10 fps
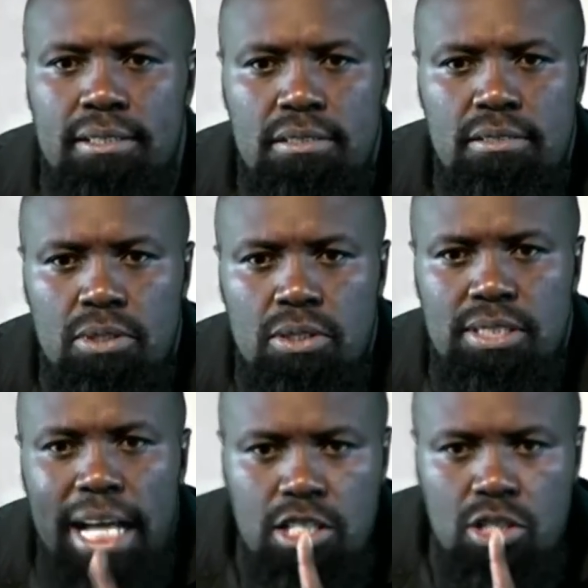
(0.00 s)
Because that
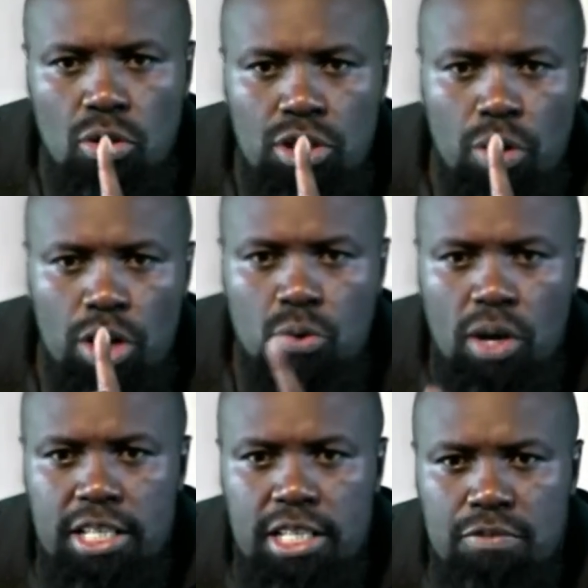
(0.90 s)
is the only way you can
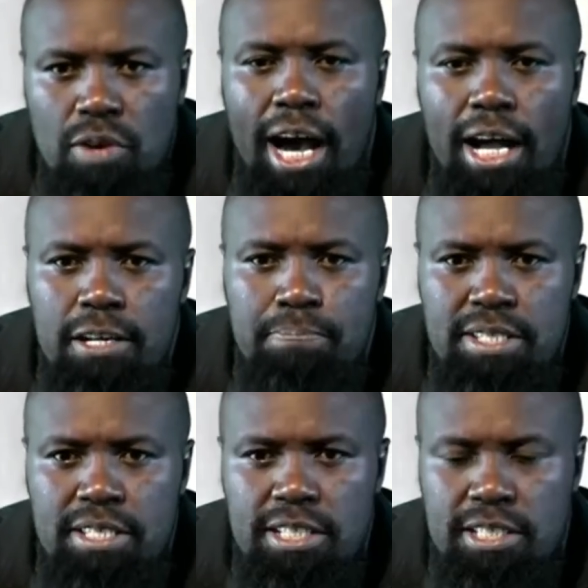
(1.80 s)
give
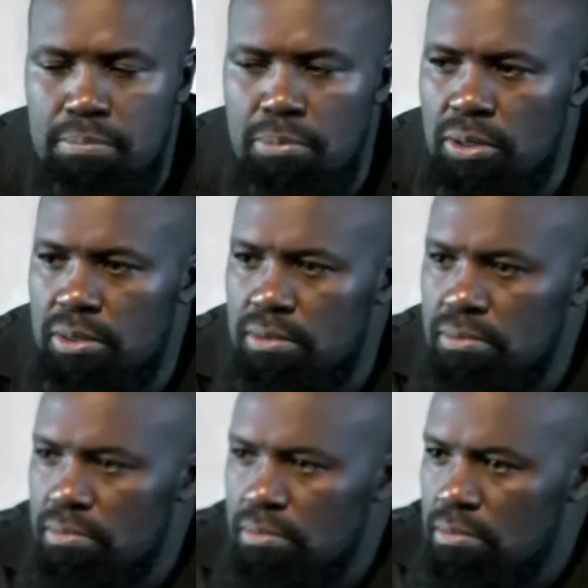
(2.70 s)
100% demon.
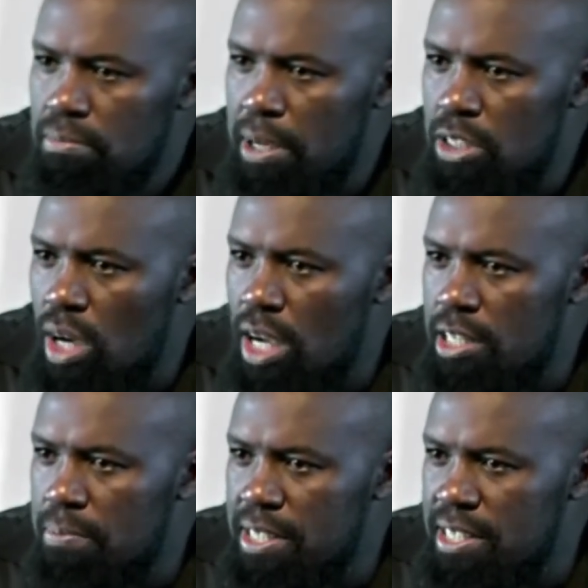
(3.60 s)
But to
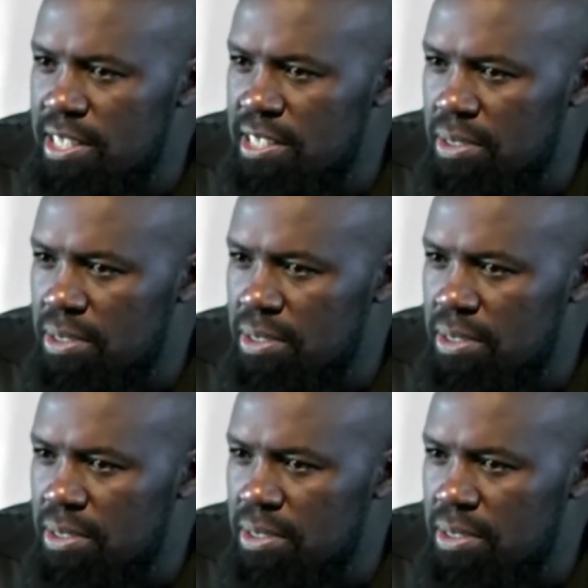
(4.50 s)
100% demon.